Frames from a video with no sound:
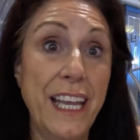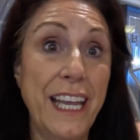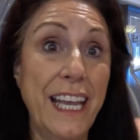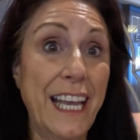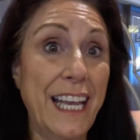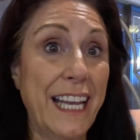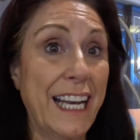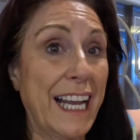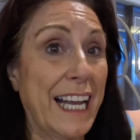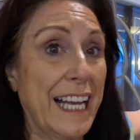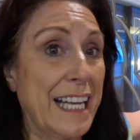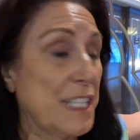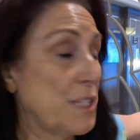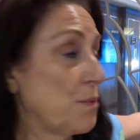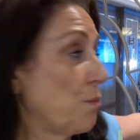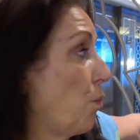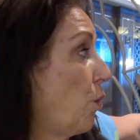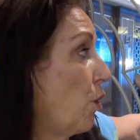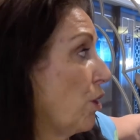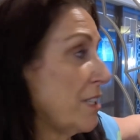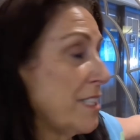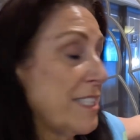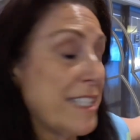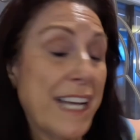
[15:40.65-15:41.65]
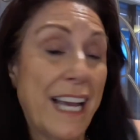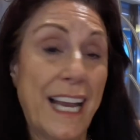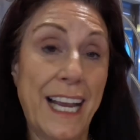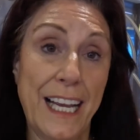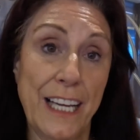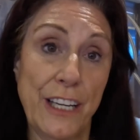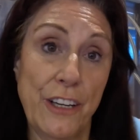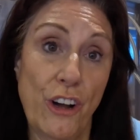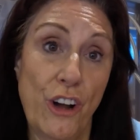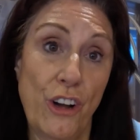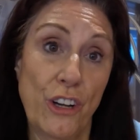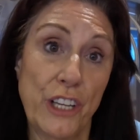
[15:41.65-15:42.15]
It has one
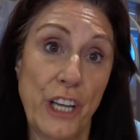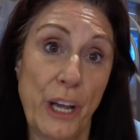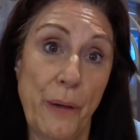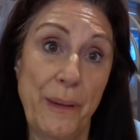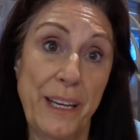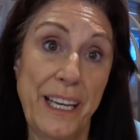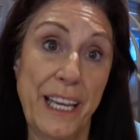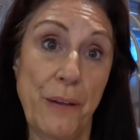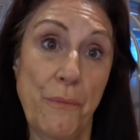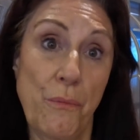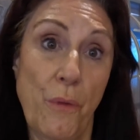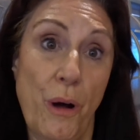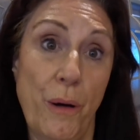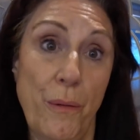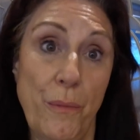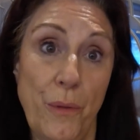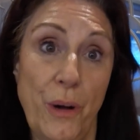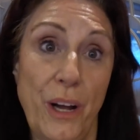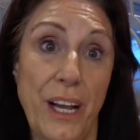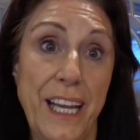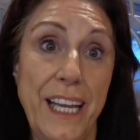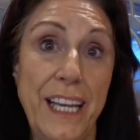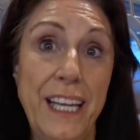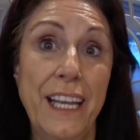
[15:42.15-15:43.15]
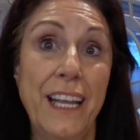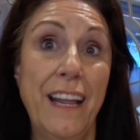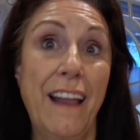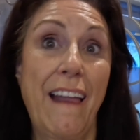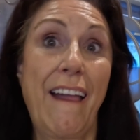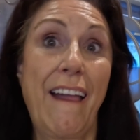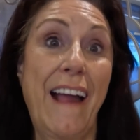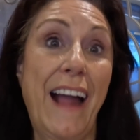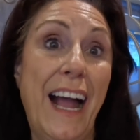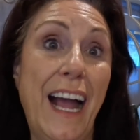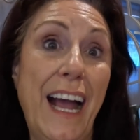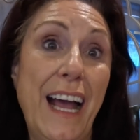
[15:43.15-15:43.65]
tag going in one way
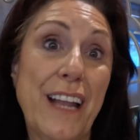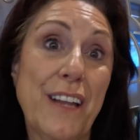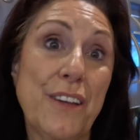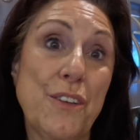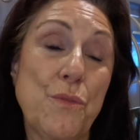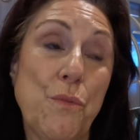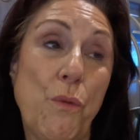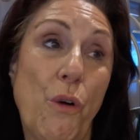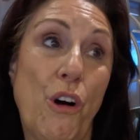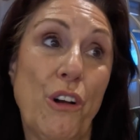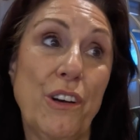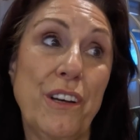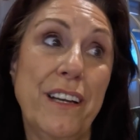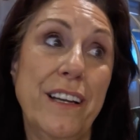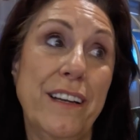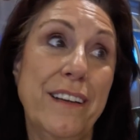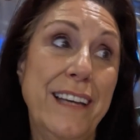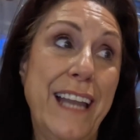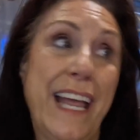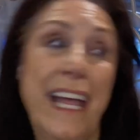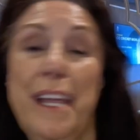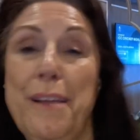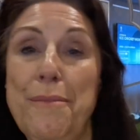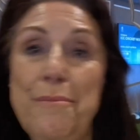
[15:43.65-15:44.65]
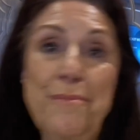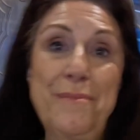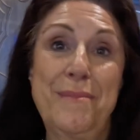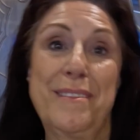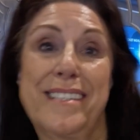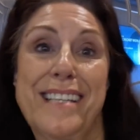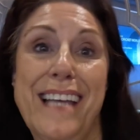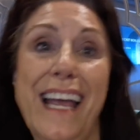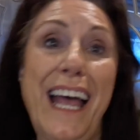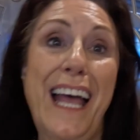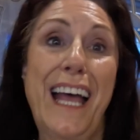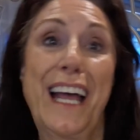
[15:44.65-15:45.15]
and one name
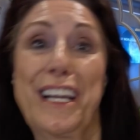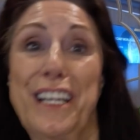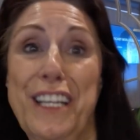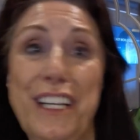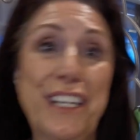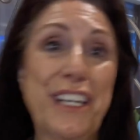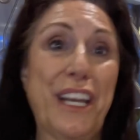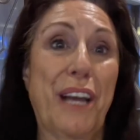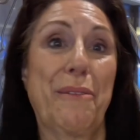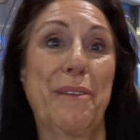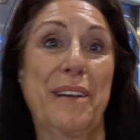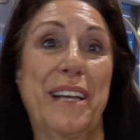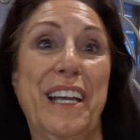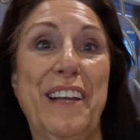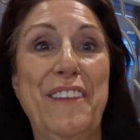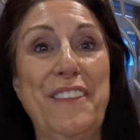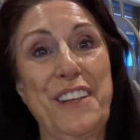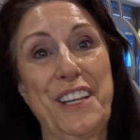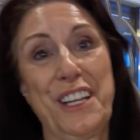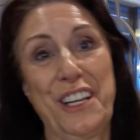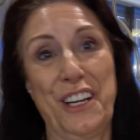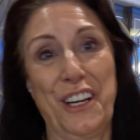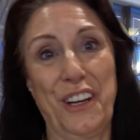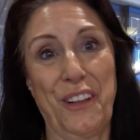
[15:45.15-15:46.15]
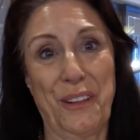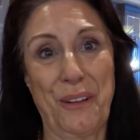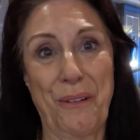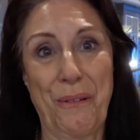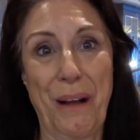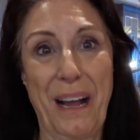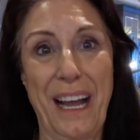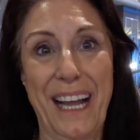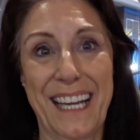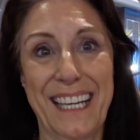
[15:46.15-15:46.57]
tag going in the other way.